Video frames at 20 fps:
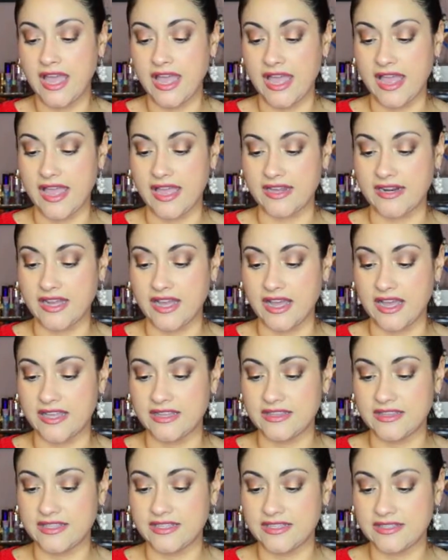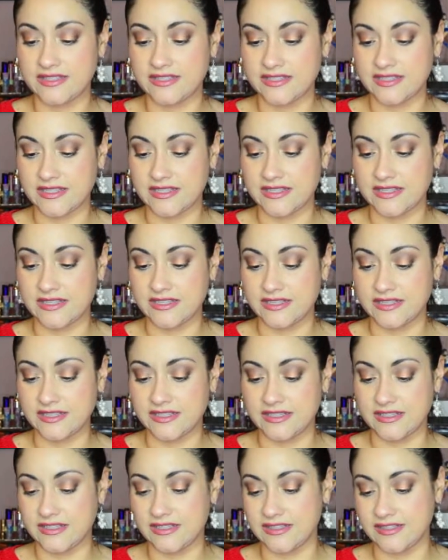And this
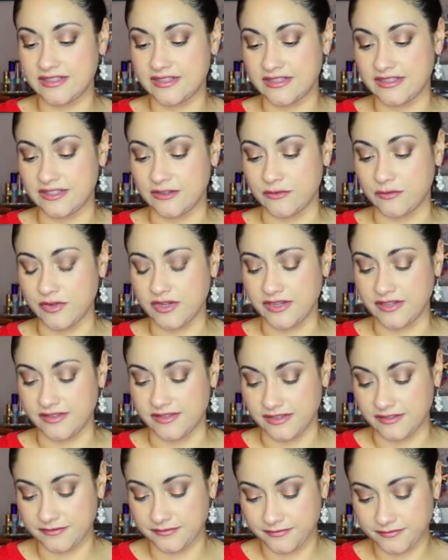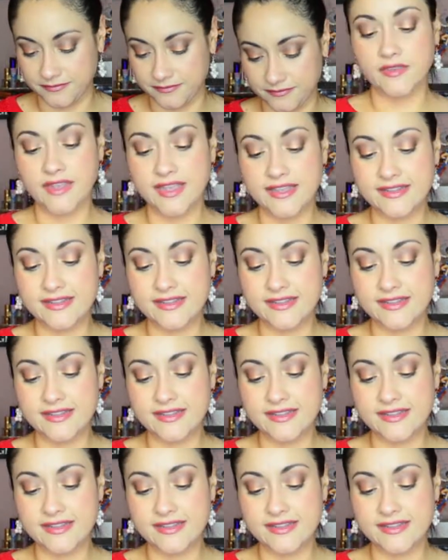is, let's see, what is it?